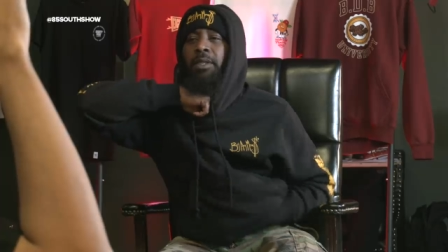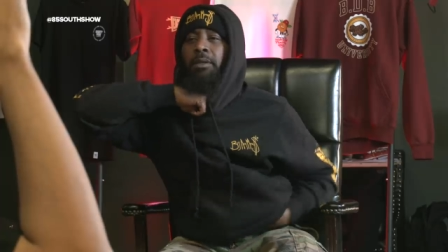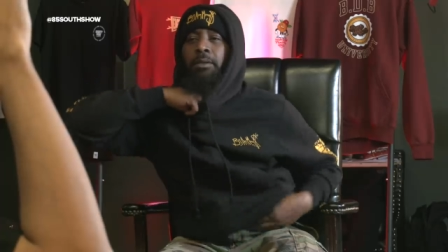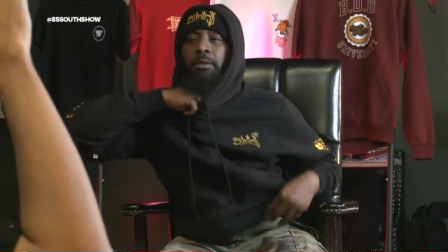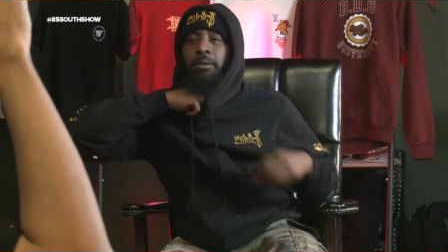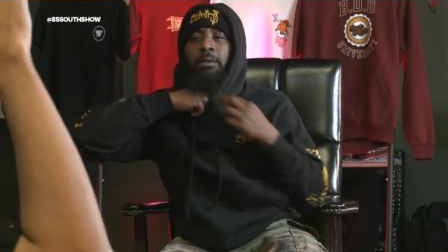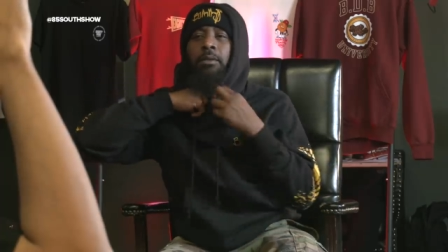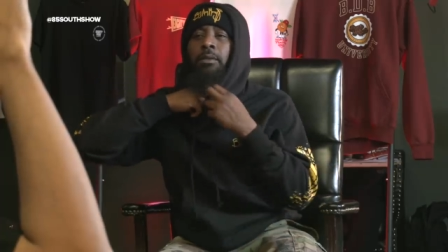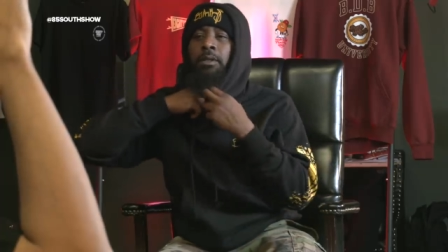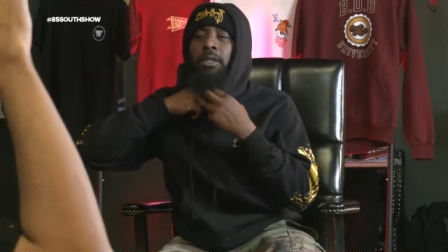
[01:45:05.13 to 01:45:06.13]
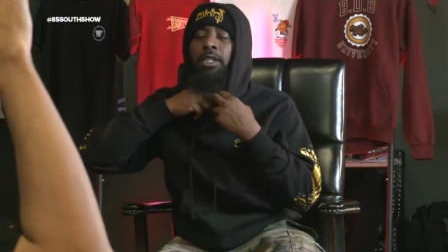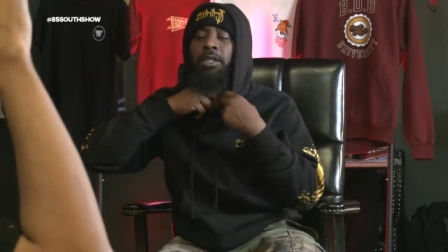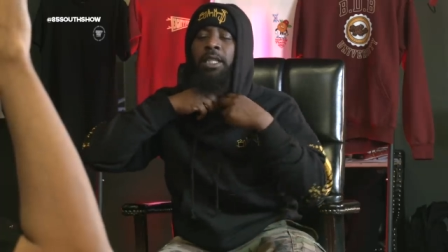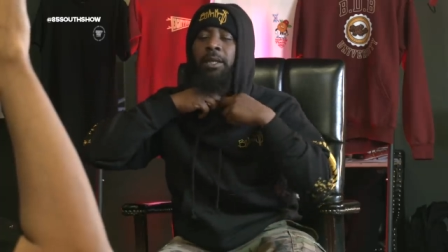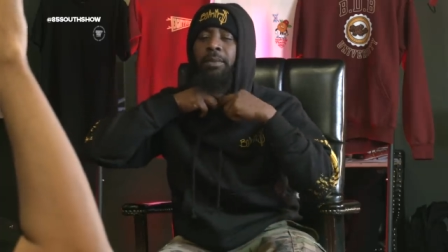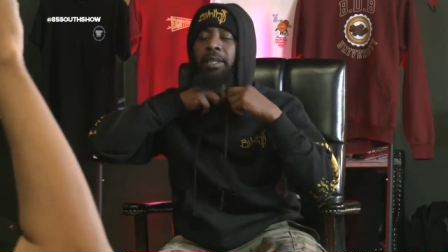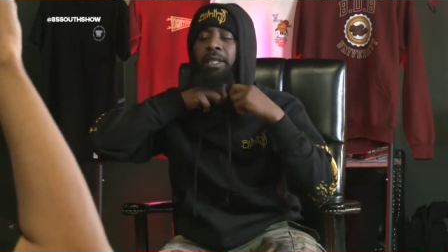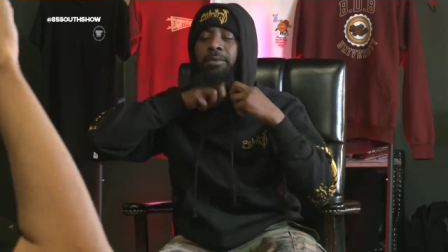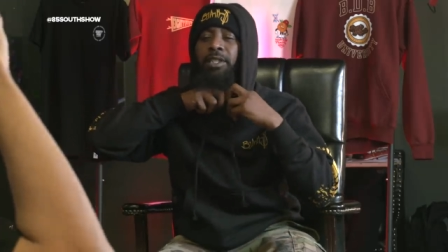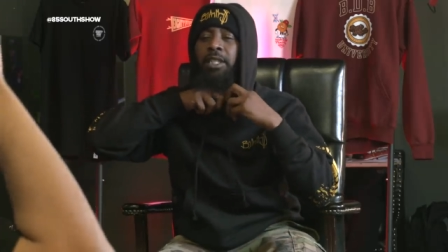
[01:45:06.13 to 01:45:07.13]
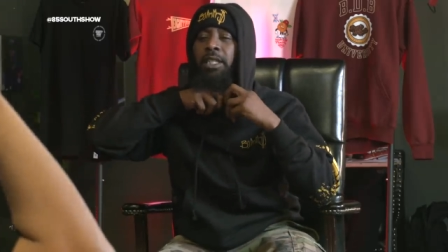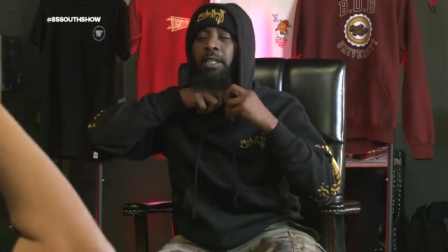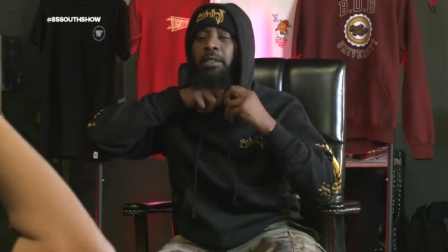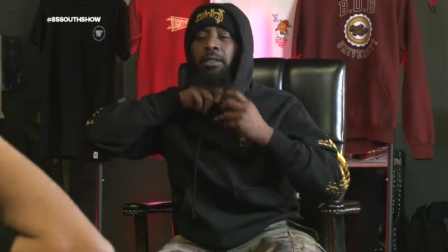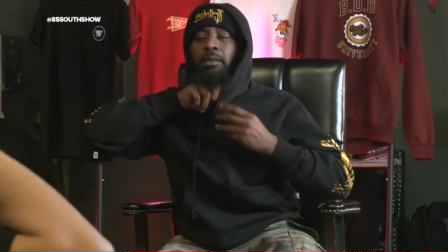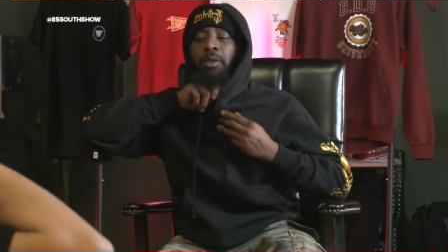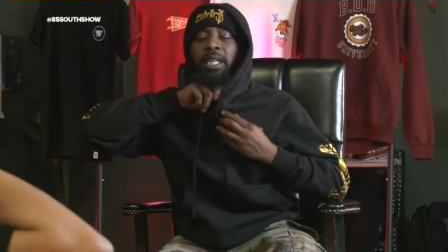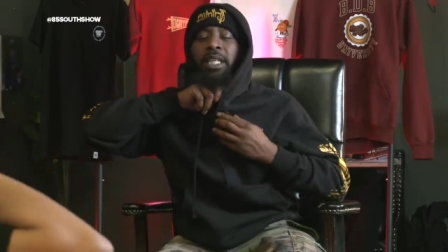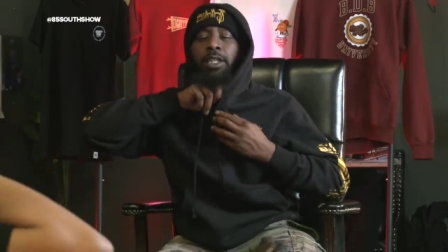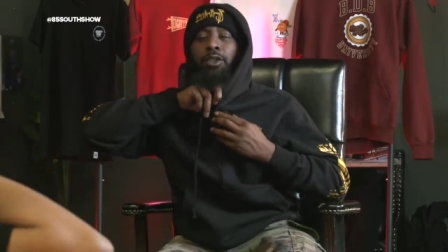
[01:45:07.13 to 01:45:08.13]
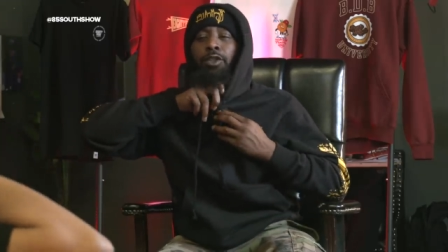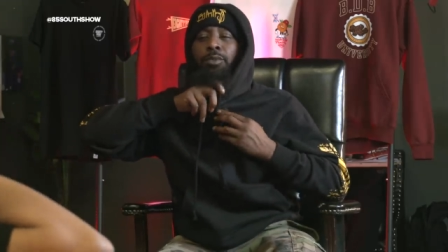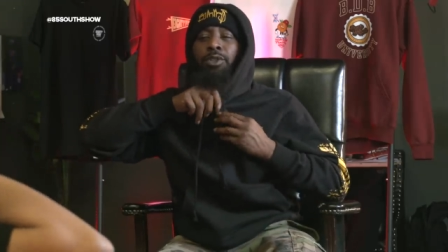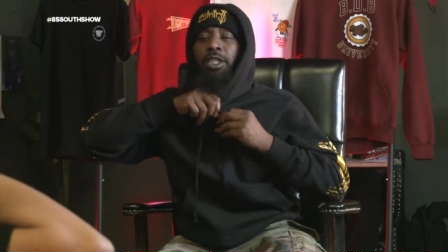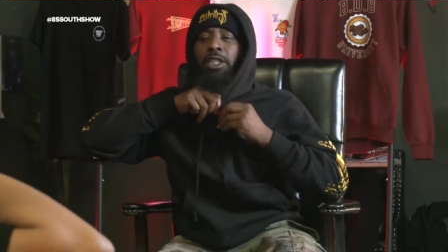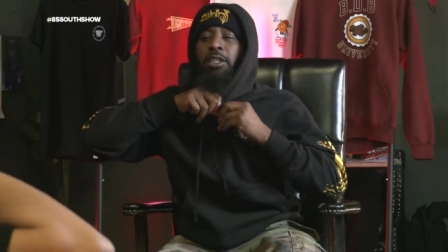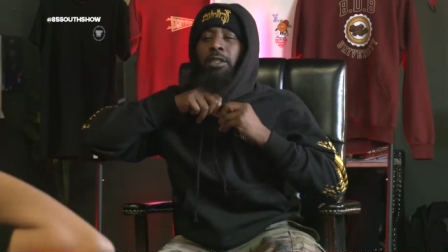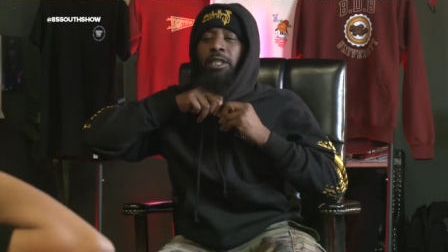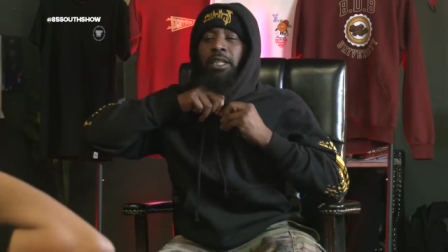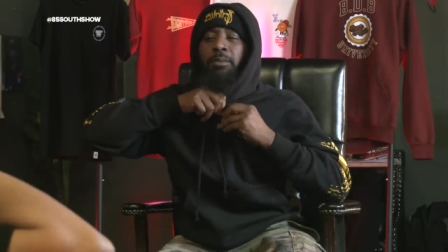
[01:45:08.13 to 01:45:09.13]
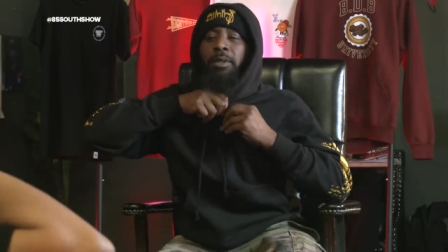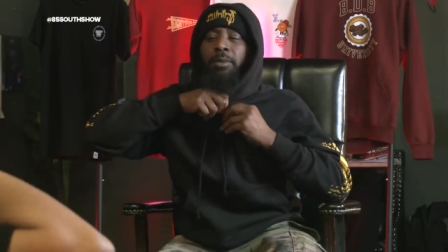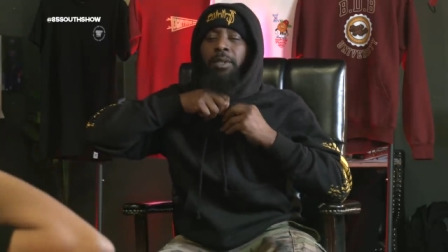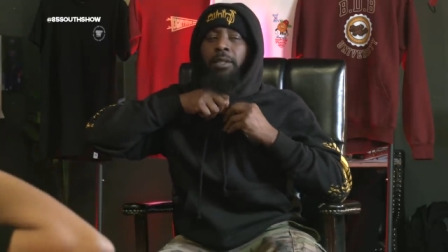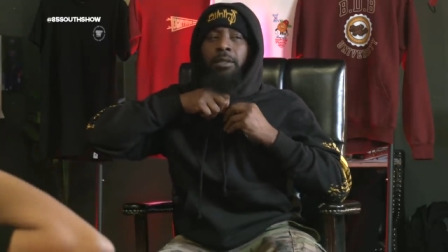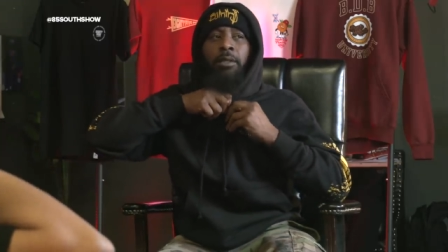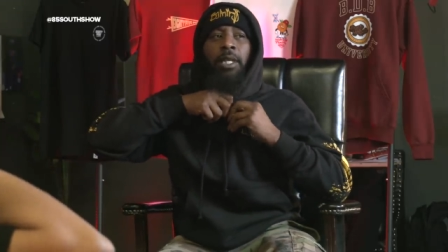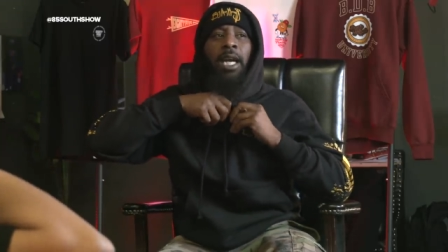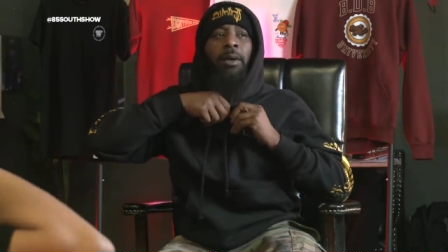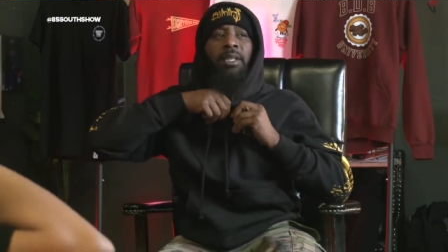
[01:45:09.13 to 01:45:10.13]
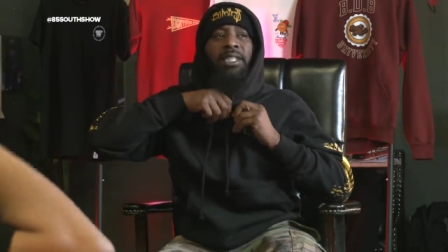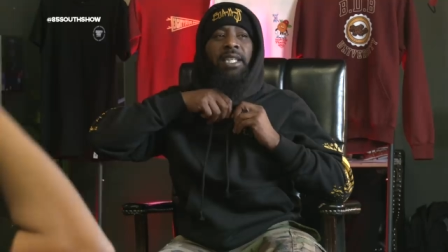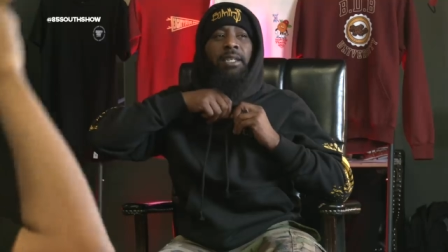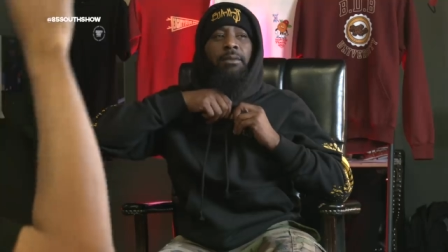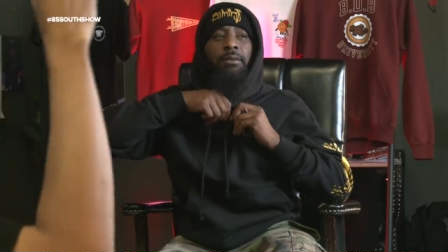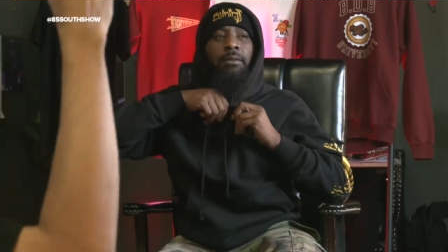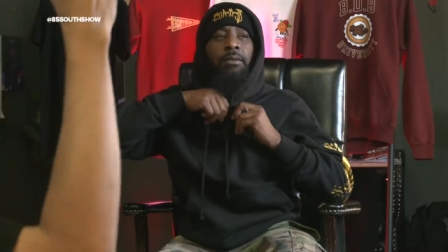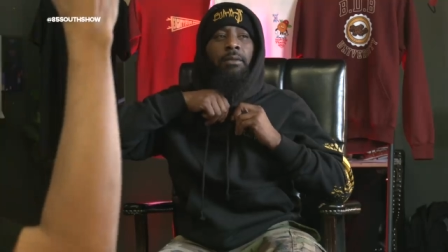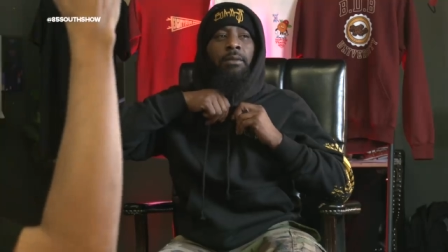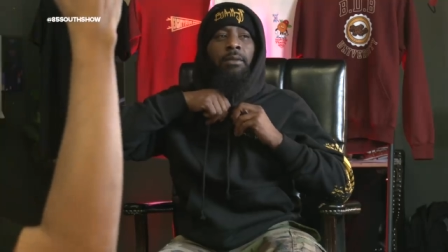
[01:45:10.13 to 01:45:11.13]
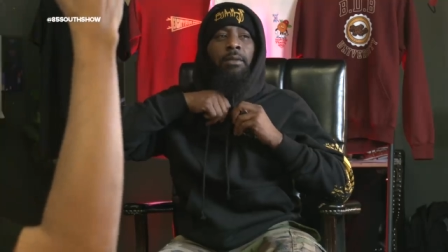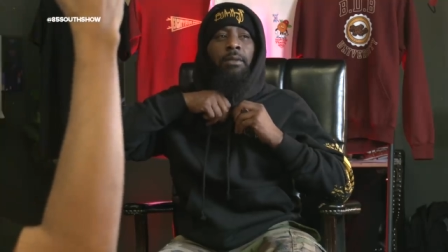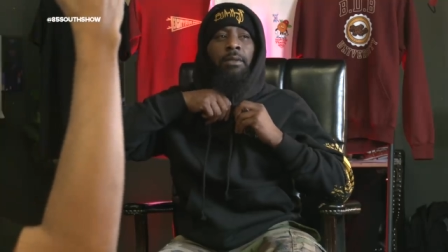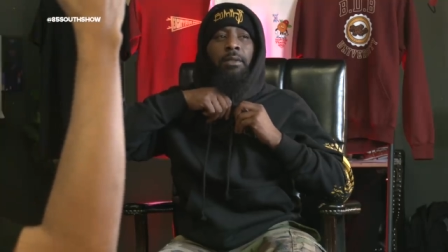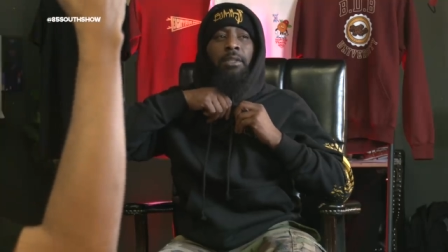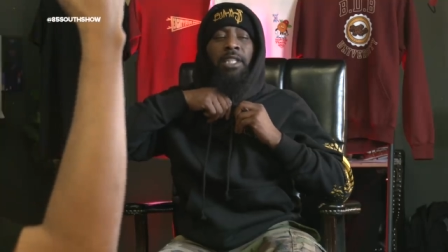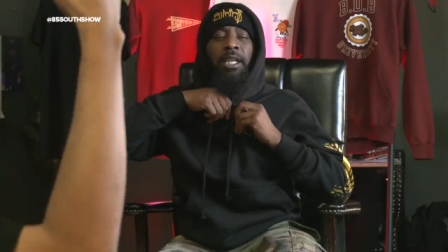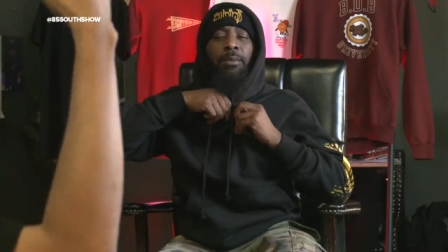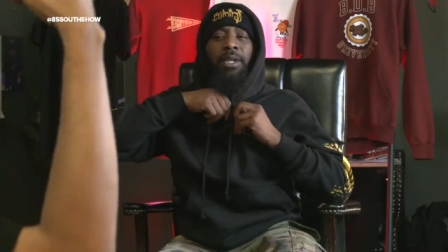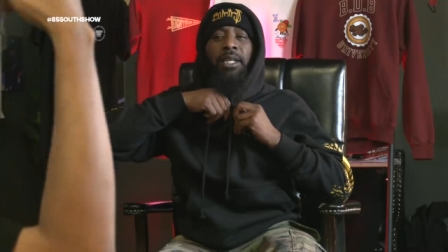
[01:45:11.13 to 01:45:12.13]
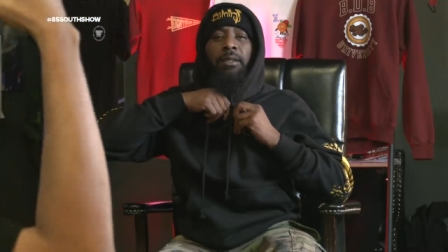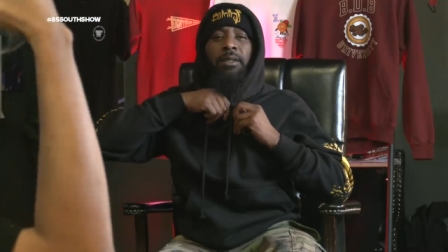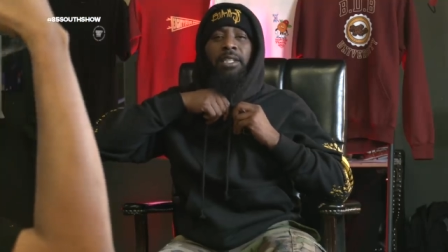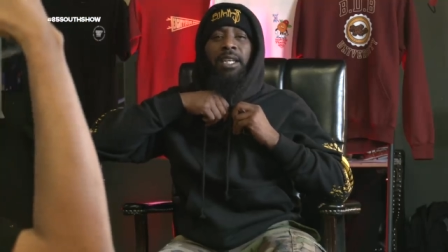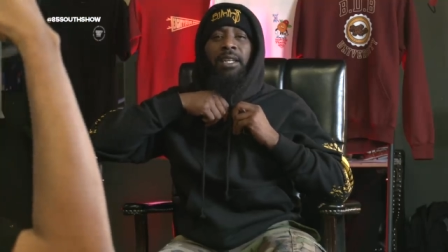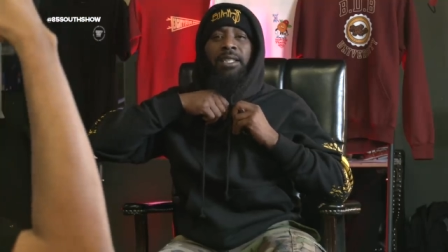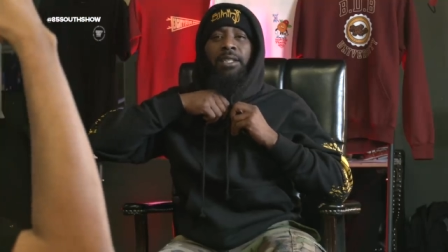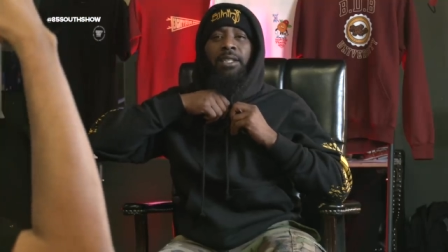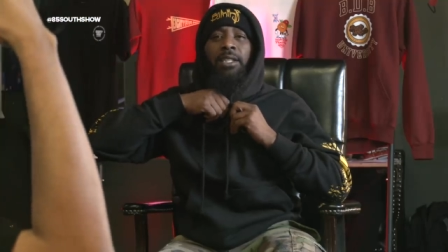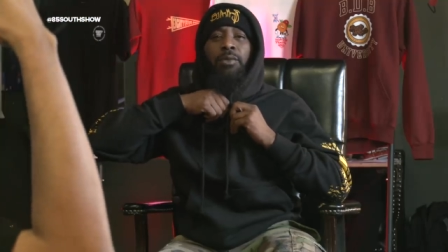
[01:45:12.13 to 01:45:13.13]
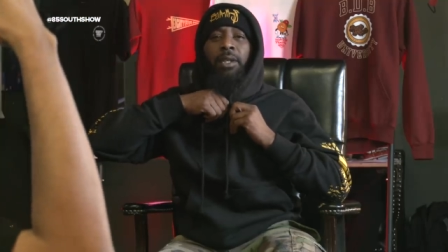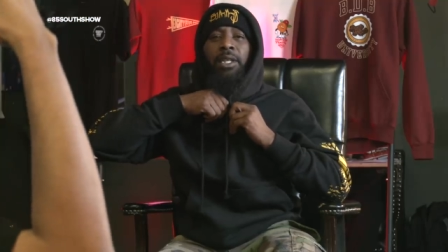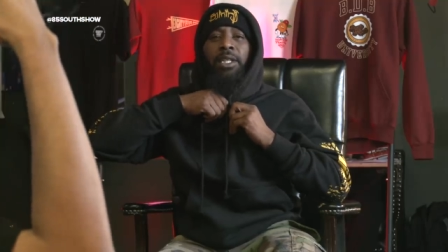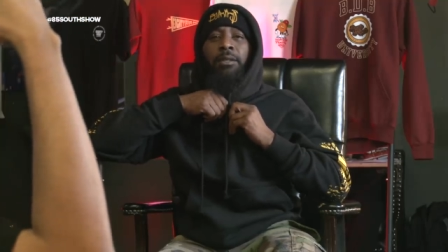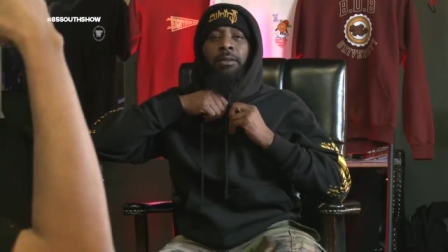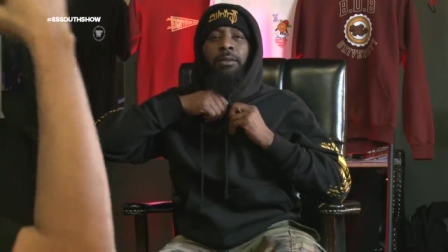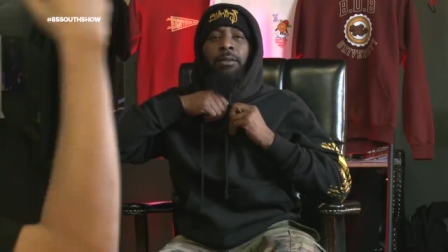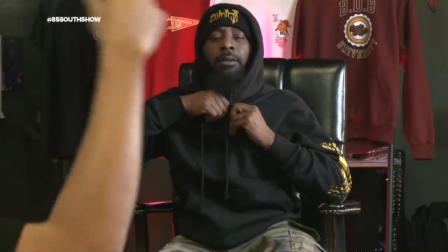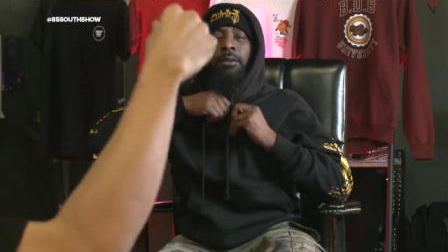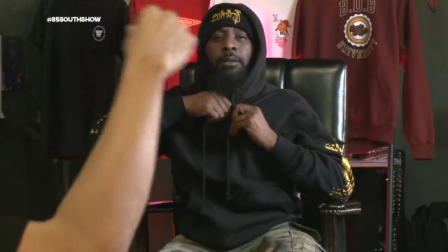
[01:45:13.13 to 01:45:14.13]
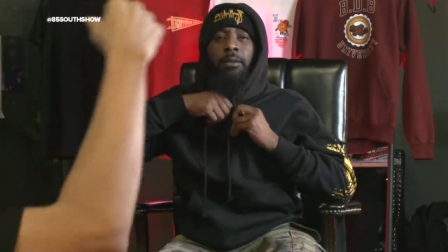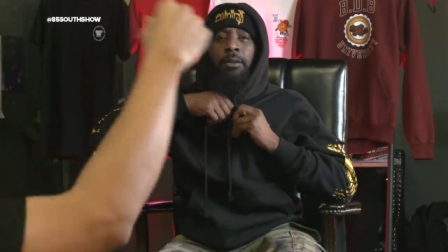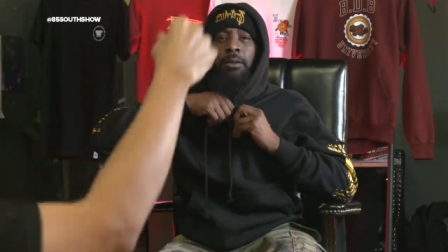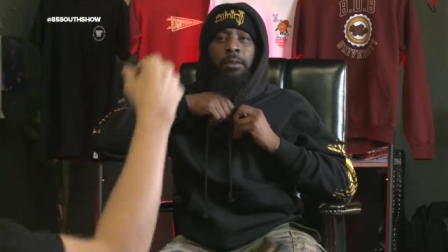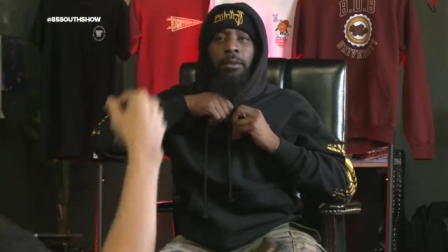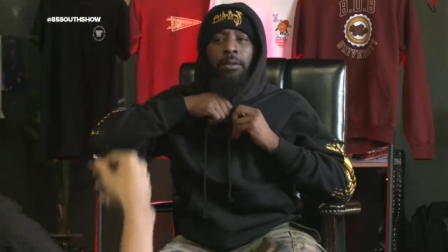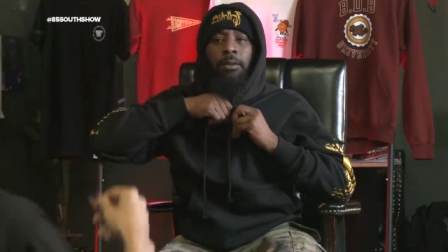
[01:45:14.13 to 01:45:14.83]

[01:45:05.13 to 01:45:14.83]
me. Believe it. This tape ain't even sticky enough. We gotta get you some stickier tape, my man. How I sound? Sound better? Sound like the titties right now? And your son,